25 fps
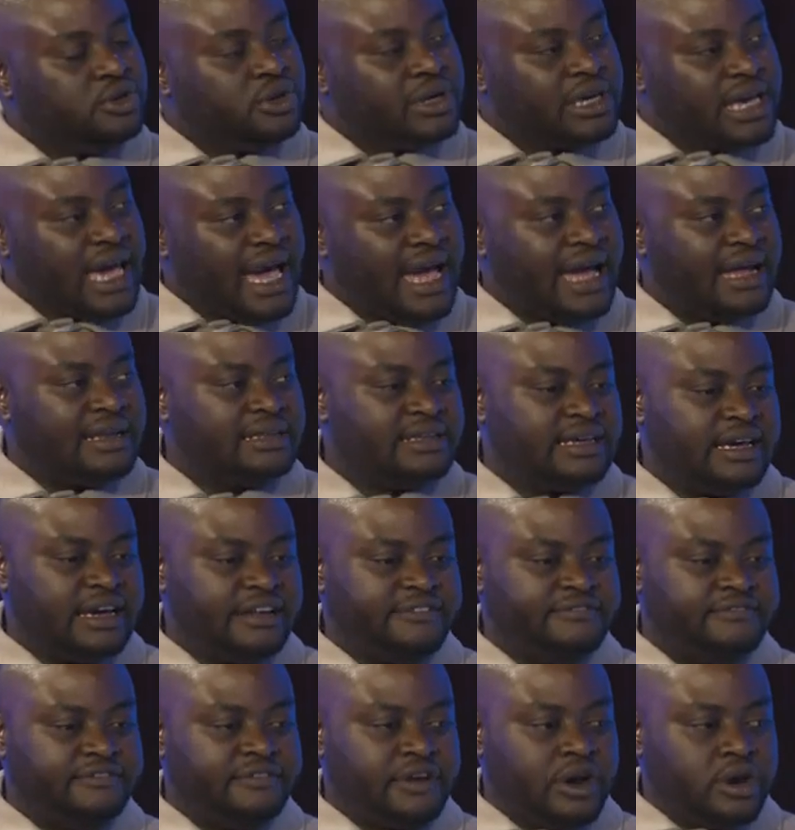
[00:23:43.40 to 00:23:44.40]
can get
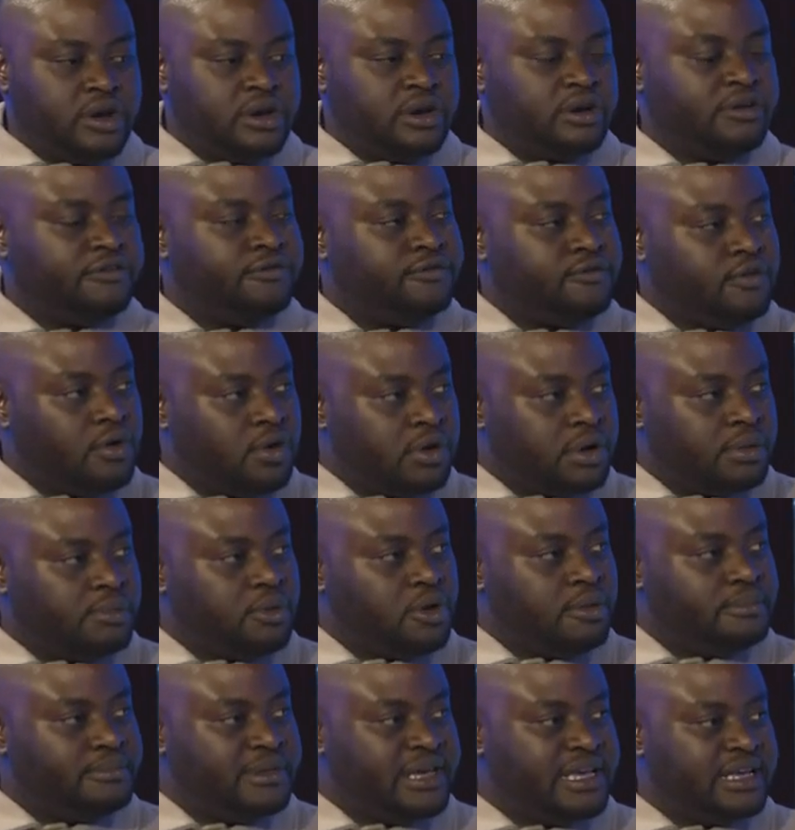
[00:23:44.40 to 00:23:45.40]
very affordable
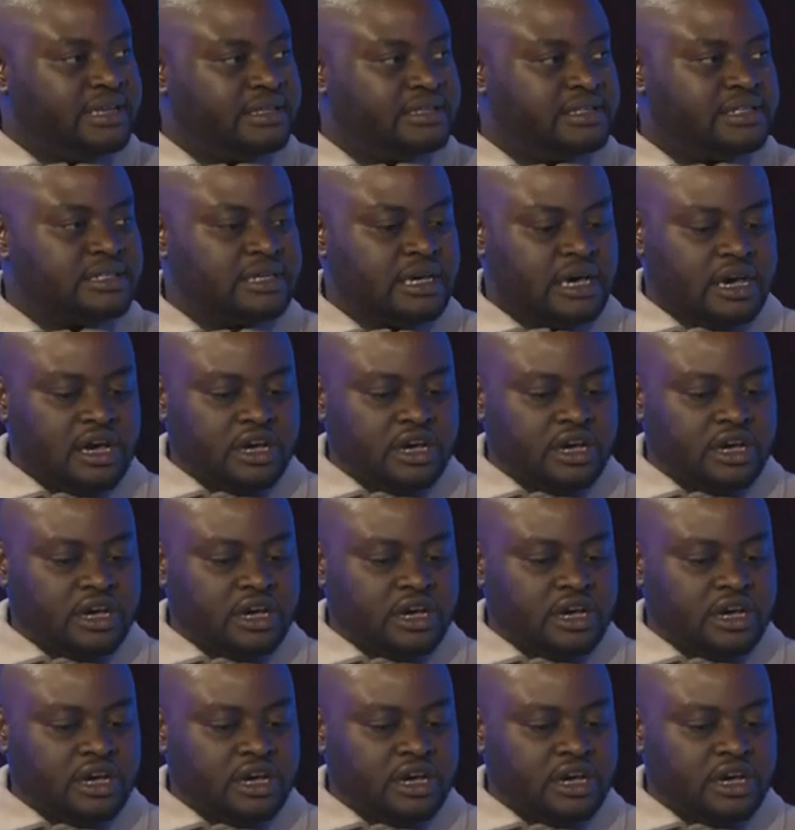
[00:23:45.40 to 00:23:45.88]
means